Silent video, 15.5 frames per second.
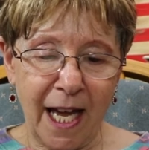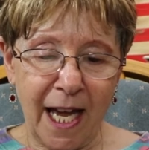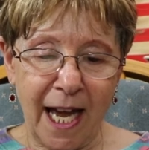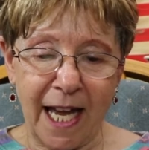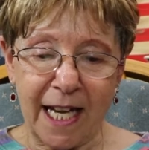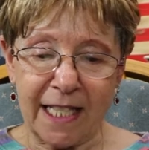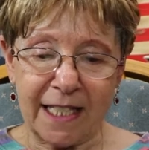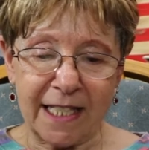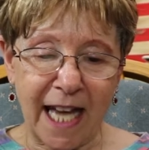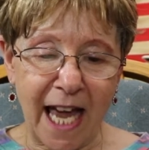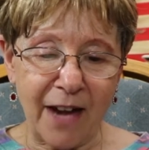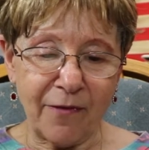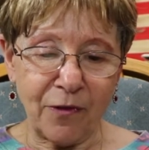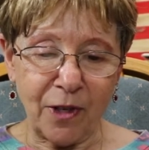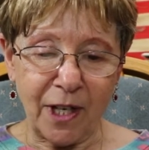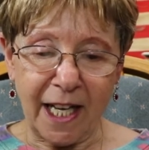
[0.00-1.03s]
and it's
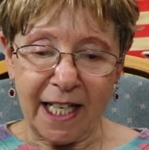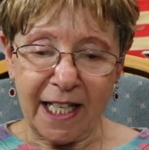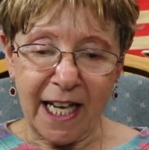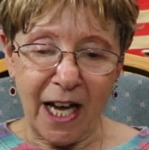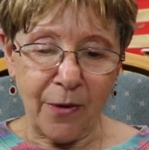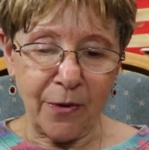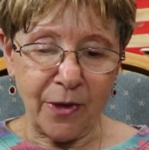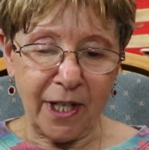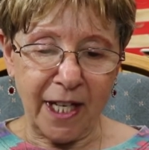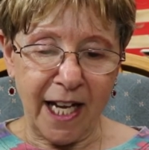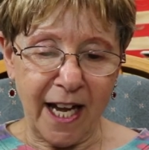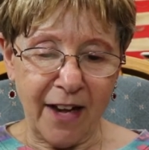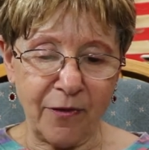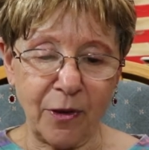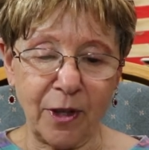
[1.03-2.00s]
on for like an hour and a half.